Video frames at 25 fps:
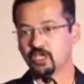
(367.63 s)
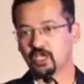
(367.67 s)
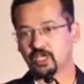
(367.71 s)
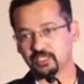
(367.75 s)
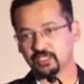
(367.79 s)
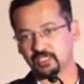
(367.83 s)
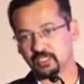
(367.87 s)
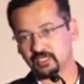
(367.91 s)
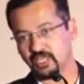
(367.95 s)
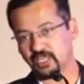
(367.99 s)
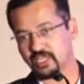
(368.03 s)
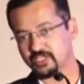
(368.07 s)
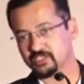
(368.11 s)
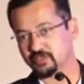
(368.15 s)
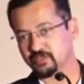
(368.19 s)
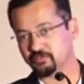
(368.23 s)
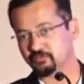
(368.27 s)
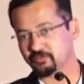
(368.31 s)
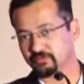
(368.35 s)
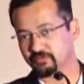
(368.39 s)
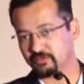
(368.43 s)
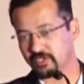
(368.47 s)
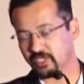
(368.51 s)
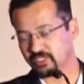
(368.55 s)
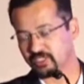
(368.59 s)
And the last,
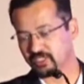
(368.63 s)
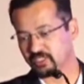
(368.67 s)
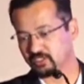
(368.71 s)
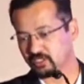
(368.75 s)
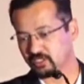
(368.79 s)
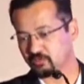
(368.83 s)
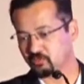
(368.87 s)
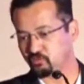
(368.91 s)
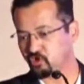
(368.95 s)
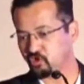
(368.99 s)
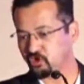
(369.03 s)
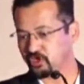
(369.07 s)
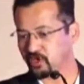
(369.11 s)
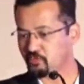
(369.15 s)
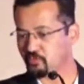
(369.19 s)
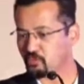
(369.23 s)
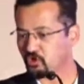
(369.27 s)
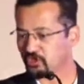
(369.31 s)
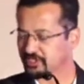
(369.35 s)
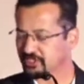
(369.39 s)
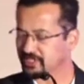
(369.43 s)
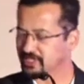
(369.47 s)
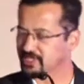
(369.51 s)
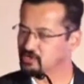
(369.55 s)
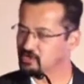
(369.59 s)
I think the more
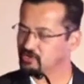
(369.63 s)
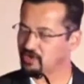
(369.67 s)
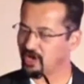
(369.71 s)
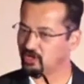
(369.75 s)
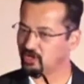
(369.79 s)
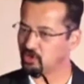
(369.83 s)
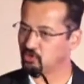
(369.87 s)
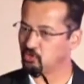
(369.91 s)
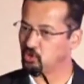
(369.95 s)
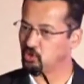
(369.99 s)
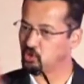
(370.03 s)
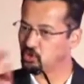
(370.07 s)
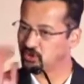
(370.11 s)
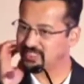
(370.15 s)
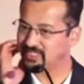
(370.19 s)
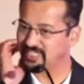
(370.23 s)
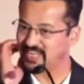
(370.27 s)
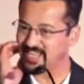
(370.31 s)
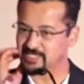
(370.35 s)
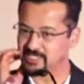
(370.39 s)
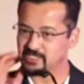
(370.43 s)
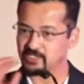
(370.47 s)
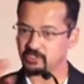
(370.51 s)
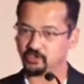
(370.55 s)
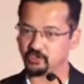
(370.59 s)
important thing is you have to hold
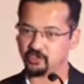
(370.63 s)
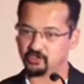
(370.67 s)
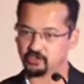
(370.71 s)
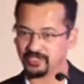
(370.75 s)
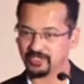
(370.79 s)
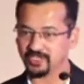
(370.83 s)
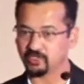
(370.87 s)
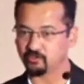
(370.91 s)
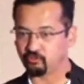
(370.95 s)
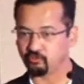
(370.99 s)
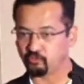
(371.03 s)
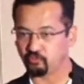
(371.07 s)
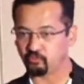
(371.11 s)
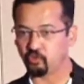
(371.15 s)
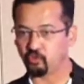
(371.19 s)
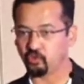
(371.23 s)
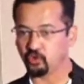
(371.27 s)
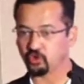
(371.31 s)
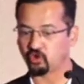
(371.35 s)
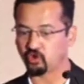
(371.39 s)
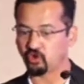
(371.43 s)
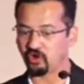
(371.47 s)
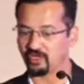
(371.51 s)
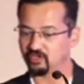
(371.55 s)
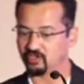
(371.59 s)
license, you have to get
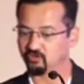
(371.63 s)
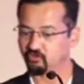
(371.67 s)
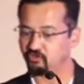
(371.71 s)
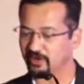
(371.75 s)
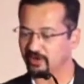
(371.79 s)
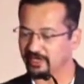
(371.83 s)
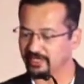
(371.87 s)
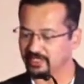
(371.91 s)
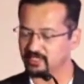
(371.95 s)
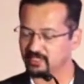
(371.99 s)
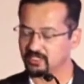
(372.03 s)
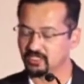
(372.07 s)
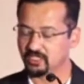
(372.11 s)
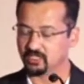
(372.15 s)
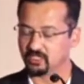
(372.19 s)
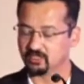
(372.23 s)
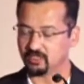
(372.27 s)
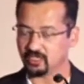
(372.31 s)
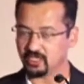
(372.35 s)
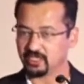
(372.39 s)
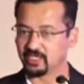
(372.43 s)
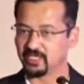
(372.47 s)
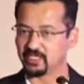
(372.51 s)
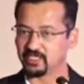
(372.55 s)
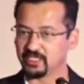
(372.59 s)
more qualified.
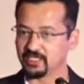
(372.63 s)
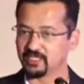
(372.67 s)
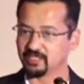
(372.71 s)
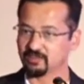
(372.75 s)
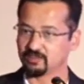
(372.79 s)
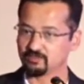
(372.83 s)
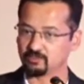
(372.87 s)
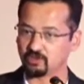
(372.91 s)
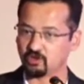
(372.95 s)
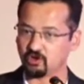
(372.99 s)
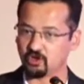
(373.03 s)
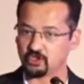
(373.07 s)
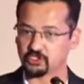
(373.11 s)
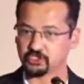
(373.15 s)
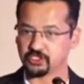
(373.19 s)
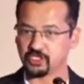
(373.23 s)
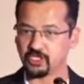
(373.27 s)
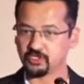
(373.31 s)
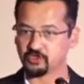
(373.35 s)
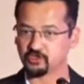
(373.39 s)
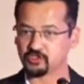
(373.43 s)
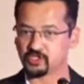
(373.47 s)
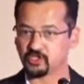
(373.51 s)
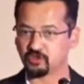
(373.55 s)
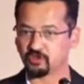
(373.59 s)
Luckily,
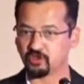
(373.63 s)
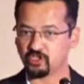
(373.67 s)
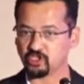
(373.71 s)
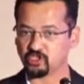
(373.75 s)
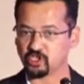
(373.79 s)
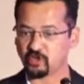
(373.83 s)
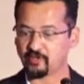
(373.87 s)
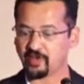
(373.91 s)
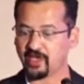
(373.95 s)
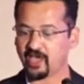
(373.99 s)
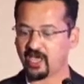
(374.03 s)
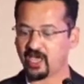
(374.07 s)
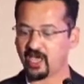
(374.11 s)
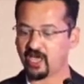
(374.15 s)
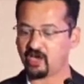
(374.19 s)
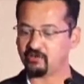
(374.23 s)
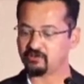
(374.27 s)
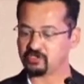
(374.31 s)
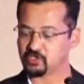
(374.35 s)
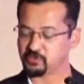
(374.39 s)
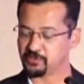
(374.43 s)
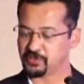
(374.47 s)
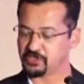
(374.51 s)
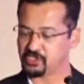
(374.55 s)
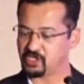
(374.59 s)
Australia New Zealand College have
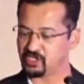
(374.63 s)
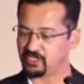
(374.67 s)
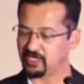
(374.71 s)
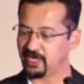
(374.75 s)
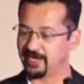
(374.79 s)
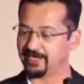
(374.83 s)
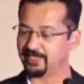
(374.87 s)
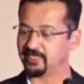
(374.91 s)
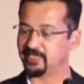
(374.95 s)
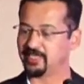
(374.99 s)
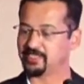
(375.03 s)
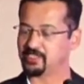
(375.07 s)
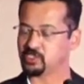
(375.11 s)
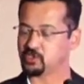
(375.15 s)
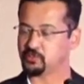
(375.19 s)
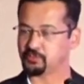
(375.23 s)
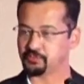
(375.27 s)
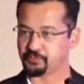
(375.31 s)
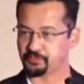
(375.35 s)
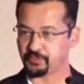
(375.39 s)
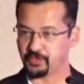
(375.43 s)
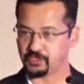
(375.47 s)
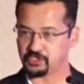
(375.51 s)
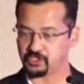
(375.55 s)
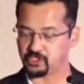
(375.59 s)
a special guidelines,
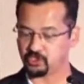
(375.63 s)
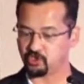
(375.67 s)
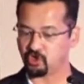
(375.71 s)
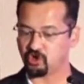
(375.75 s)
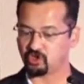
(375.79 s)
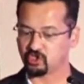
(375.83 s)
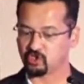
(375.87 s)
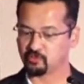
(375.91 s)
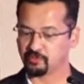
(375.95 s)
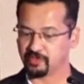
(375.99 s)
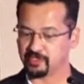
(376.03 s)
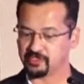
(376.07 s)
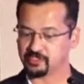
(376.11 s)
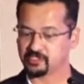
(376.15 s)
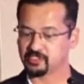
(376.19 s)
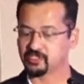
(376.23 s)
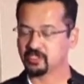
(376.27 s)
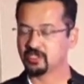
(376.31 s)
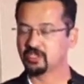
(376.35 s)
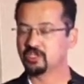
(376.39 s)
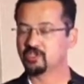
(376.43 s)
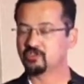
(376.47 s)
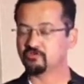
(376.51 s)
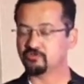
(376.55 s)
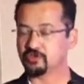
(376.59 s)
special documents,
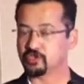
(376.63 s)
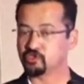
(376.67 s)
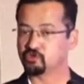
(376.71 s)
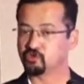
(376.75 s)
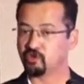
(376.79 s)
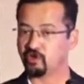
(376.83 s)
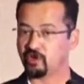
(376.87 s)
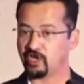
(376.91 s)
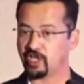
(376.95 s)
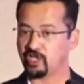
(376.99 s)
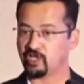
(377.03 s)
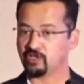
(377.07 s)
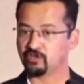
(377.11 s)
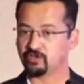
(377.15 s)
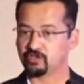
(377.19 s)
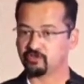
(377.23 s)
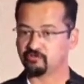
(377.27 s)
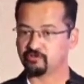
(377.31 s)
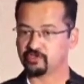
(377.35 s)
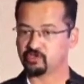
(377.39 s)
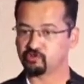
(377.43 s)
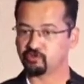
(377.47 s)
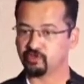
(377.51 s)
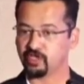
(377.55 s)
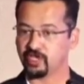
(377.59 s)
which will
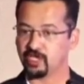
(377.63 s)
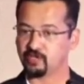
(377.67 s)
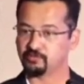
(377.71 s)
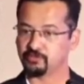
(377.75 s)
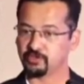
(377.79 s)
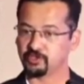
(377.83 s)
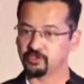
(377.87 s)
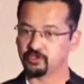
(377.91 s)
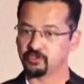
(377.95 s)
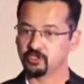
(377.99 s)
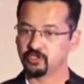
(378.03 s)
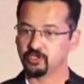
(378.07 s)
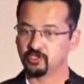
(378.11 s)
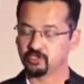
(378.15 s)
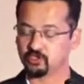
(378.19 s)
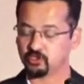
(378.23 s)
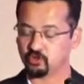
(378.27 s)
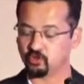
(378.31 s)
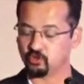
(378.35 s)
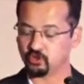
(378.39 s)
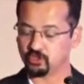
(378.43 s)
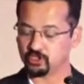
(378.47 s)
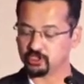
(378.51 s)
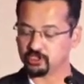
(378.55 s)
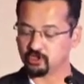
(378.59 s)
help you
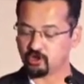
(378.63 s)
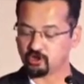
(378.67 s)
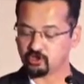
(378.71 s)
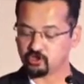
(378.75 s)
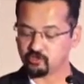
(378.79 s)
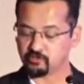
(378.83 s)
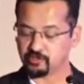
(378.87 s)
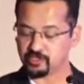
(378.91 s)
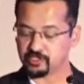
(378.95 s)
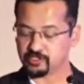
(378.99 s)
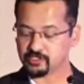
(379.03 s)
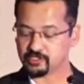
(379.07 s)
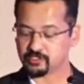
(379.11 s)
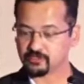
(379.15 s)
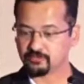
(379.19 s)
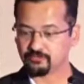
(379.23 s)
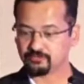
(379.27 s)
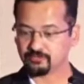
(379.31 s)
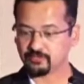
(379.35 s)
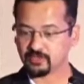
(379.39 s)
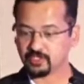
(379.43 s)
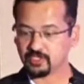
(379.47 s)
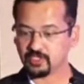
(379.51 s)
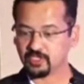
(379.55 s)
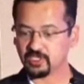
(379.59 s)
to hold the documents.
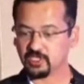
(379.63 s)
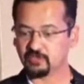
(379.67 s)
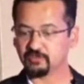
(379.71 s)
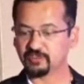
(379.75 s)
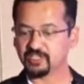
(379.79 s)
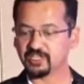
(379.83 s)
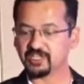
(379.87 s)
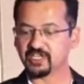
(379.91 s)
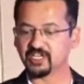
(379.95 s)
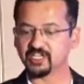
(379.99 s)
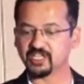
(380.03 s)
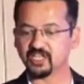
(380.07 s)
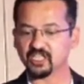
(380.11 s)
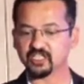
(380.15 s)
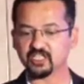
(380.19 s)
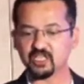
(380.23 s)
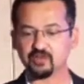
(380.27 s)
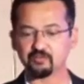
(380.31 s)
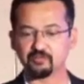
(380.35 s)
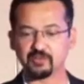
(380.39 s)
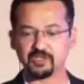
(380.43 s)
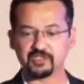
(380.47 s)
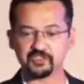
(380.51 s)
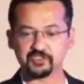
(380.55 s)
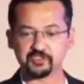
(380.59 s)
Even the critical
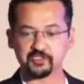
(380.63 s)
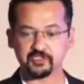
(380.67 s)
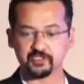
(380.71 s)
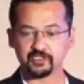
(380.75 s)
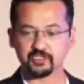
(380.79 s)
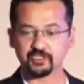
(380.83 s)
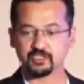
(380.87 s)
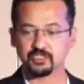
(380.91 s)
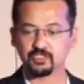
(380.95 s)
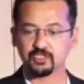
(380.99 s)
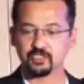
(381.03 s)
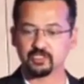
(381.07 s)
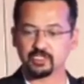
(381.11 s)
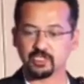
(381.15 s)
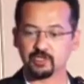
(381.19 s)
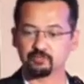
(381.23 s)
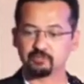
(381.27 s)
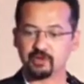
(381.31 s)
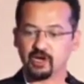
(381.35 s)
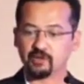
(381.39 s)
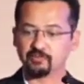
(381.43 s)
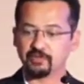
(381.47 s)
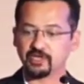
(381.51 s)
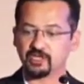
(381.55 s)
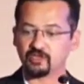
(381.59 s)
care medicine
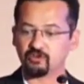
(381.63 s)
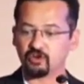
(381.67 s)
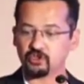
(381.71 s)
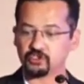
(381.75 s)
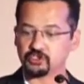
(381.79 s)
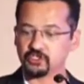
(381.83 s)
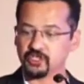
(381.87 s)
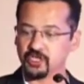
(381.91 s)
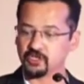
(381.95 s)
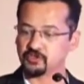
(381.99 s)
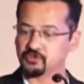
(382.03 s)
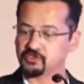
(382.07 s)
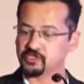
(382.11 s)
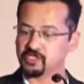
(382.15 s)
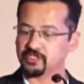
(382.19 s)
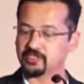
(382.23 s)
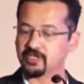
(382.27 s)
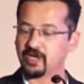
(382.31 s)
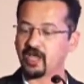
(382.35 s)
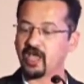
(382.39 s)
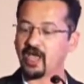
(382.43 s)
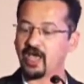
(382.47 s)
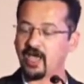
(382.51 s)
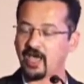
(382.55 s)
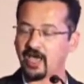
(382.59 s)
department, Australia New
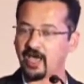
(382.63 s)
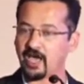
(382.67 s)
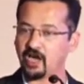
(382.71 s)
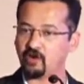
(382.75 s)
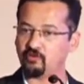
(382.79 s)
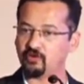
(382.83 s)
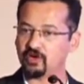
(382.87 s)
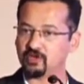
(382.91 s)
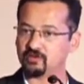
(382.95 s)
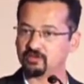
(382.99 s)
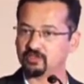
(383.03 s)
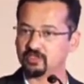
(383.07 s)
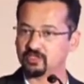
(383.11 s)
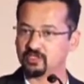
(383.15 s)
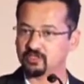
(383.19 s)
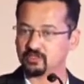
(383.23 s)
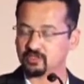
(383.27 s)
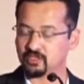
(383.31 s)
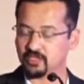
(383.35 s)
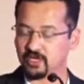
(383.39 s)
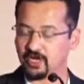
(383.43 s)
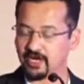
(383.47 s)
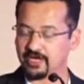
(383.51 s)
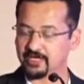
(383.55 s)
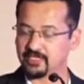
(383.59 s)
Zealand, have
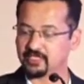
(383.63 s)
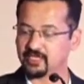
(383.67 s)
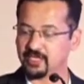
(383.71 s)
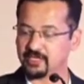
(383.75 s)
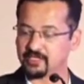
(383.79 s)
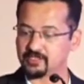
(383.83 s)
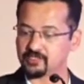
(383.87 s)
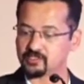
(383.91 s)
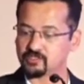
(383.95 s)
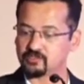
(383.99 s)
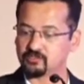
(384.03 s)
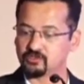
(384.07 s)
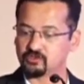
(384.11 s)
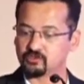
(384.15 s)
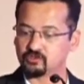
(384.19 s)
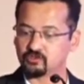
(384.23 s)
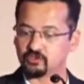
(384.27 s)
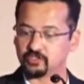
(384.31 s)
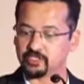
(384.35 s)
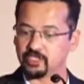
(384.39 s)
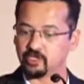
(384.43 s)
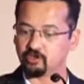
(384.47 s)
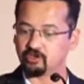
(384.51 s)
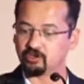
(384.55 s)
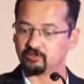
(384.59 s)
a guidelines
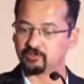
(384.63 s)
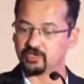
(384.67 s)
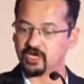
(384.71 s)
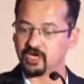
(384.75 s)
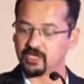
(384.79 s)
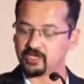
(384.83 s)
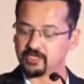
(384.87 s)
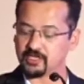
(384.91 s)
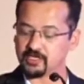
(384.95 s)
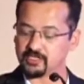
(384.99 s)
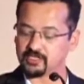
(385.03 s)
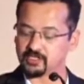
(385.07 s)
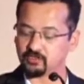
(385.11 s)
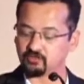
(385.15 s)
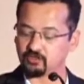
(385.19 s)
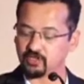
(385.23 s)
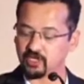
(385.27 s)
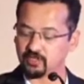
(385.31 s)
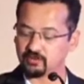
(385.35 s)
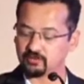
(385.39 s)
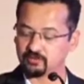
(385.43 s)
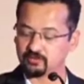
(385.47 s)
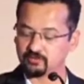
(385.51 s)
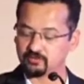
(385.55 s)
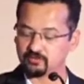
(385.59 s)
to develop the
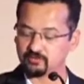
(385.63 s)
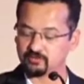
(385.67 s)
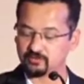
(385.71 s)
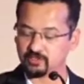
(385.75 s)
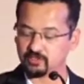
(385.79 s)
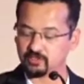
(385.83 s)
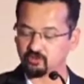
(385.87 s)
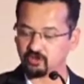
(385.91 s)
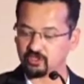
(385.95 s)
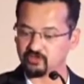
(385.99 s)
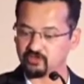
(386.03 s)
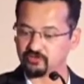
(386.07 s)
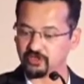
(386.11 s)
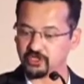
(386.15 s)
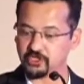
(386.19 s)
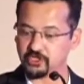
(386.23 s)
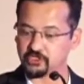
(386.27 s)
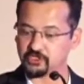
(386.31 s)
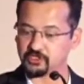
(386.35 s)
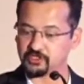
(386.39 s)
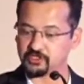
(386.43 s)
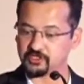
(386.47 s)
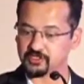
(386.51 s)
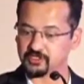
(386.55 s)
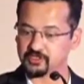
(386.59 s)
ultrasound
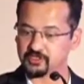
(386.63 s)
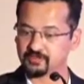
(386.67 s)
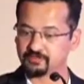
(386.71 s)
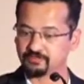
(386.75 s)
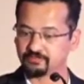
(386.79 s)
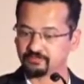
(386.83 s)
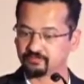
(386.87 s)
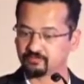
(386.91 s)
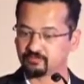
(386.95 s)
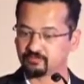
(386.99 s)
qualifications.